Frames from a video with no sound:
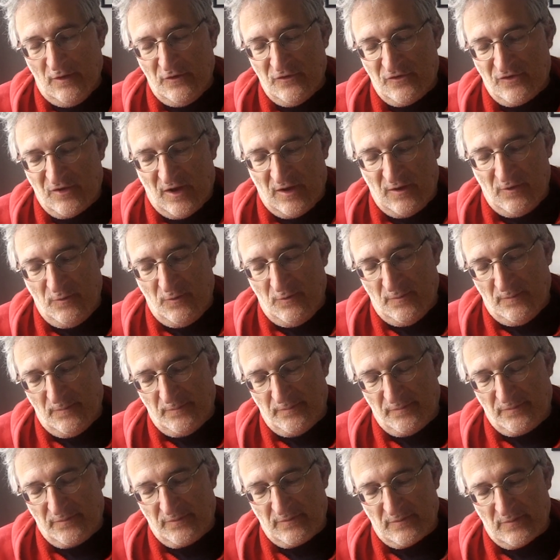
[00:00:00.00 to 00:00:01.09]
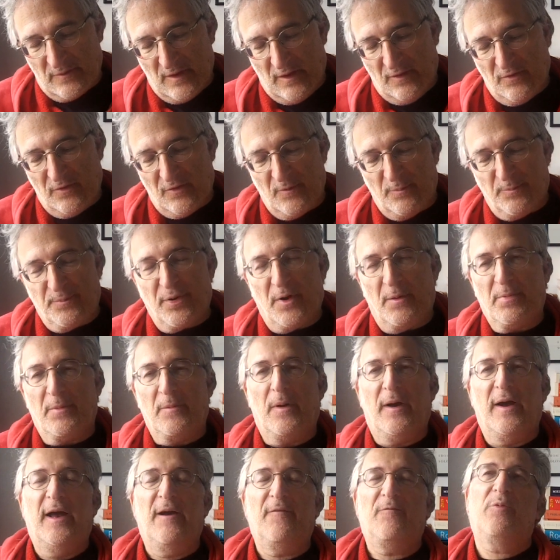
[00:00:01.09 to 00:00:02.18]
So the
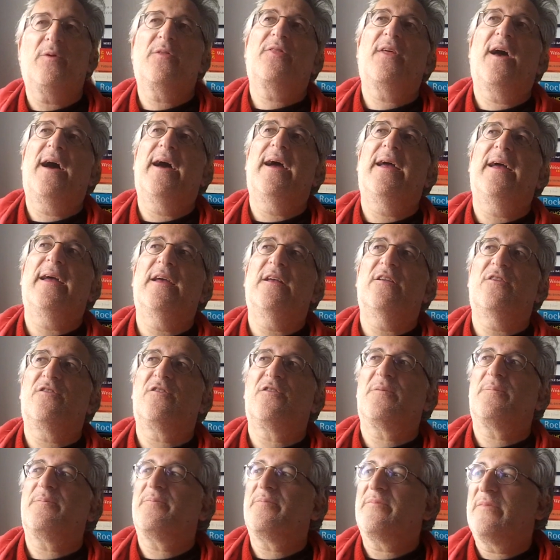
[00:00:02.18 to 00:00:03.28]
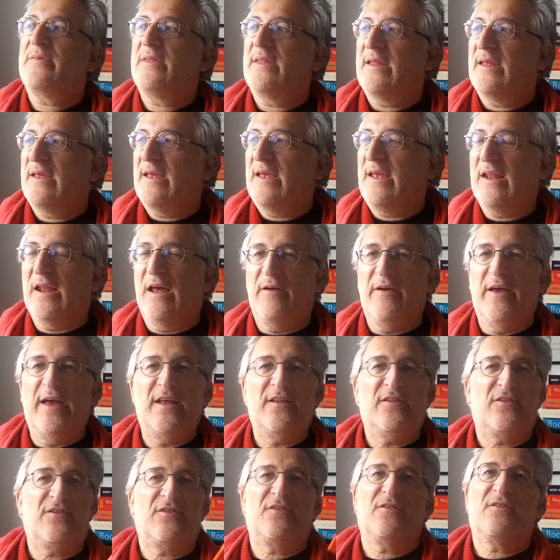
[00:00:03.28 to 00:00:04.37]
problem I have with that is, you know,
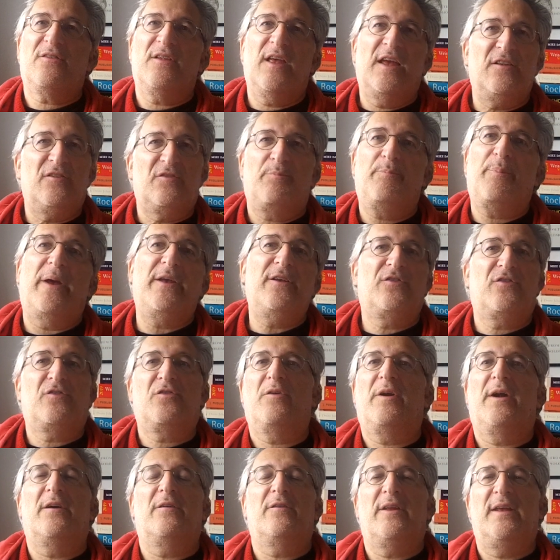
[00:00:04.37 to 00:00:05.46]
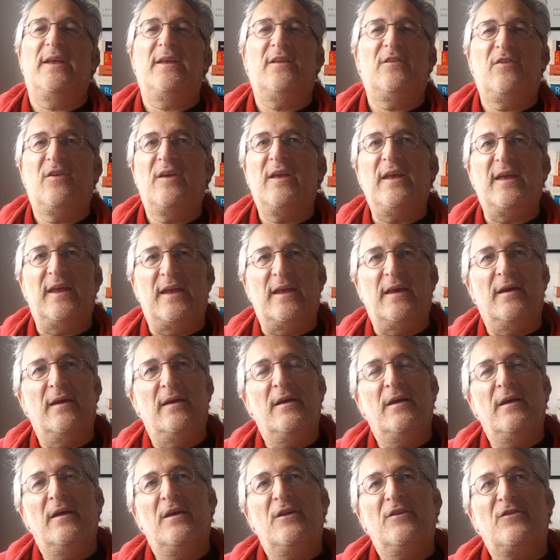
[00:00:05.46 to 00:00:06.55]
it's it's based around E.T.
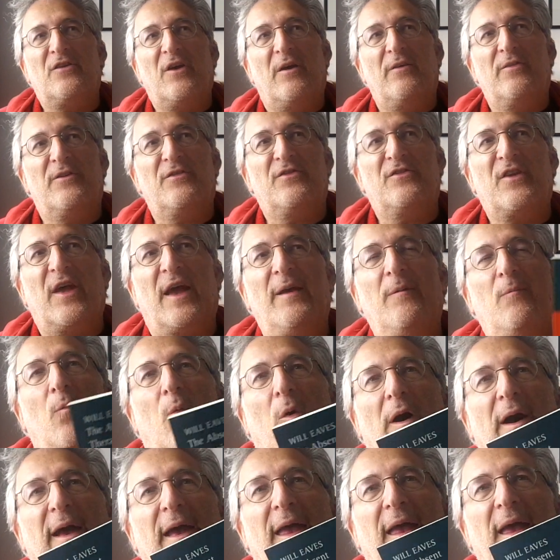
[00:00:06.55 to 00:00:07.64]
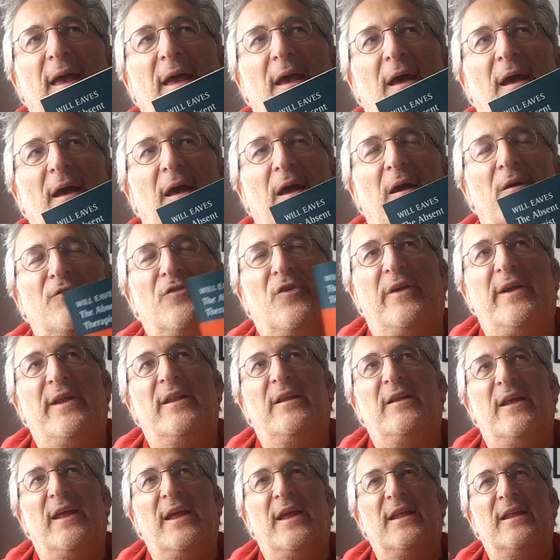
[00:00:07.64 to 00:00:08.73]
So in the same way, uh, sorry, in
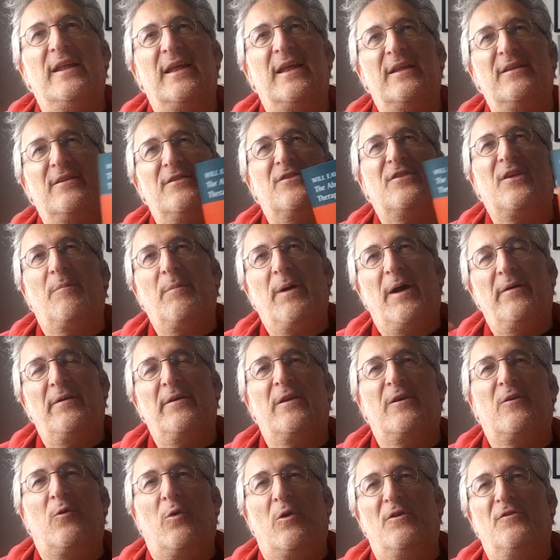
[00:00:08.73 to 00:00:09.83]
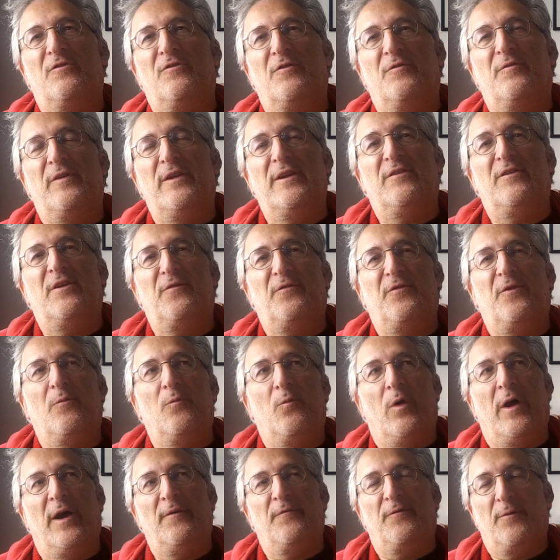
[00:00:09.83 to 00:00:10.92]
a, somehow in a qualitatively
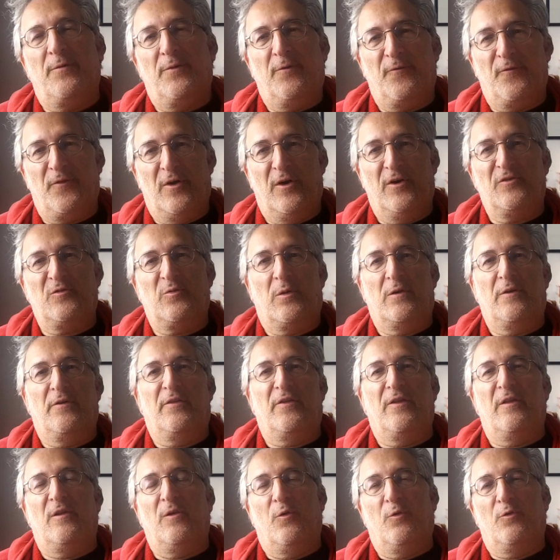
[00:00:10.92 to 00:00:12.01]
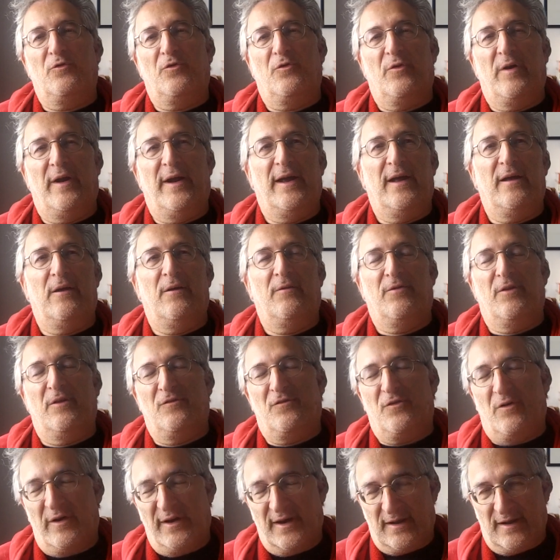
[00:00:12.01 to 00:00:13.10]
different way from the first one of the laundrette, of the
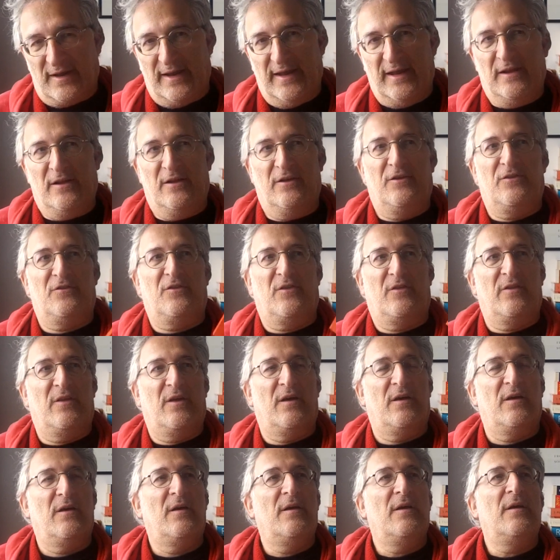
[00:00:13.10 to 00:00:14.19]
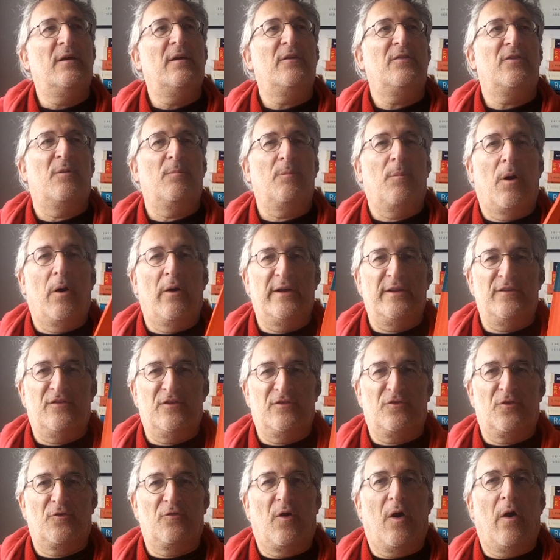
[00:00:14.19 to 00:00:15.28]
dry cleaners, and the the mind
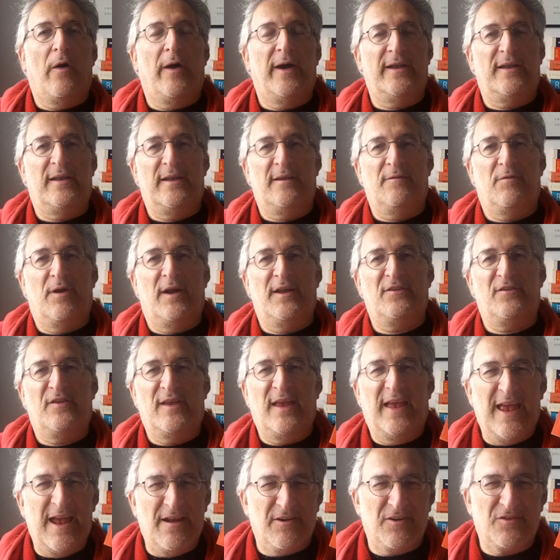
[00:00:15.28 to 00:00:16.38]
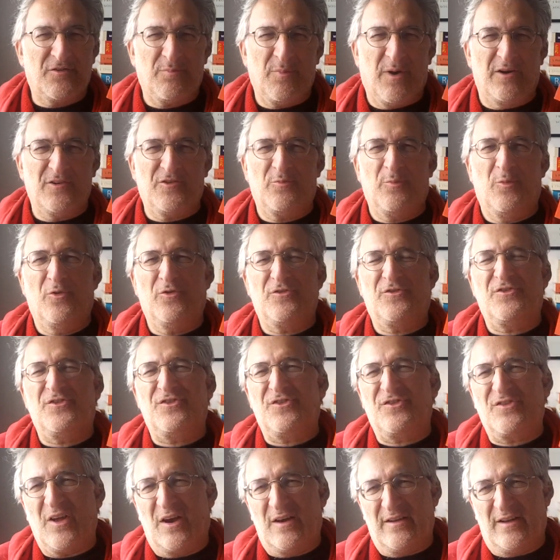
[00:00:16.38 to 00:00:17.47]
just sort of idly racing. Here it's much more
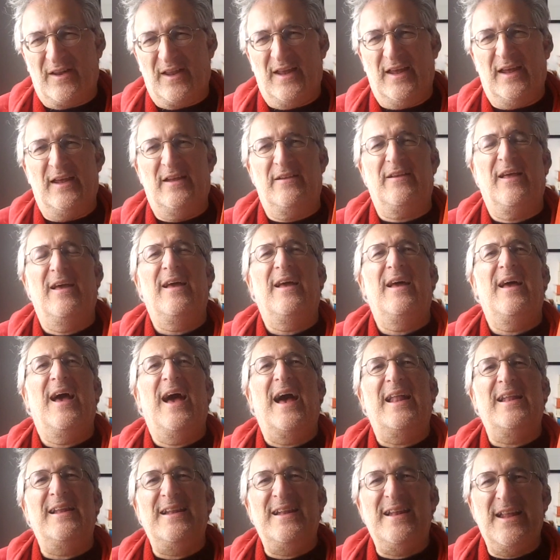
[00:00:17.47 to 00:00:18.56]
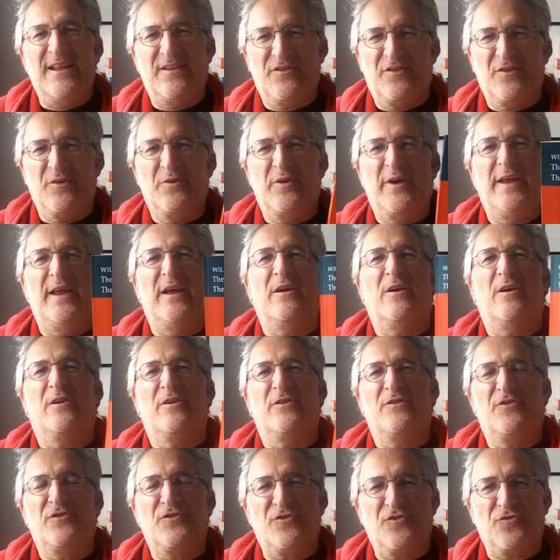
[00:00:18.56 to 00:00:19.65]
studied and literary and
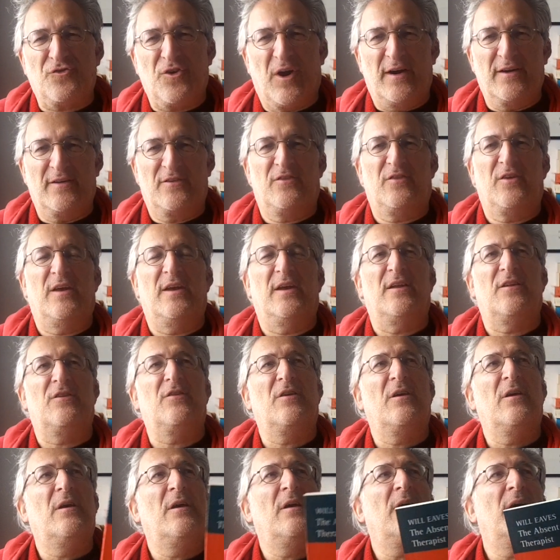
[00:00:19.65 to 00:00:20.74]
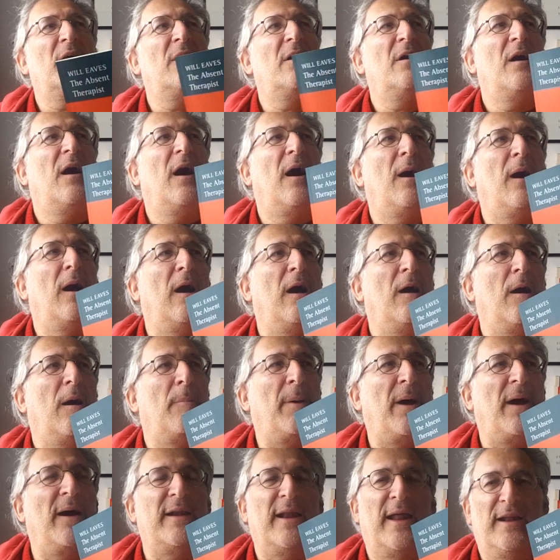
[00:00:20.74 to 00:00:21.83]
constructed uh,
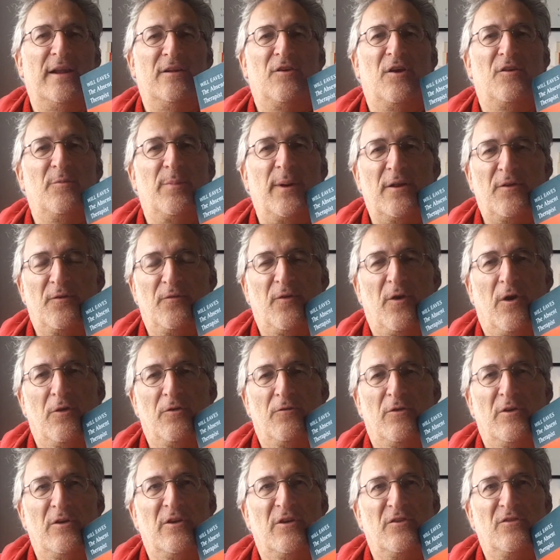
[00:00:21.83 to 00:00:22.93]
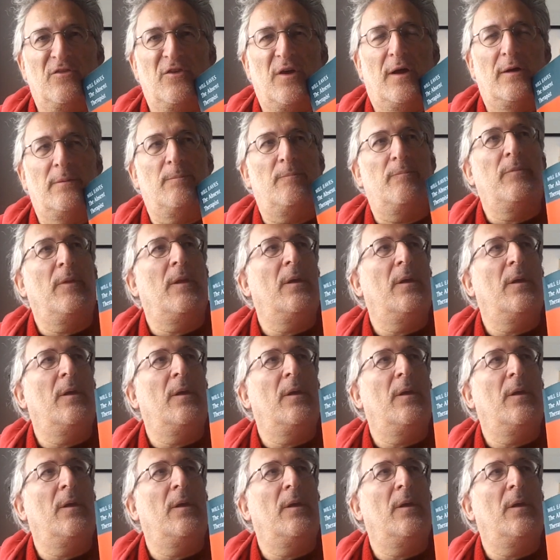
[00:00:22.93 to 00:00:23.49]
about an anecdote about a father and a son.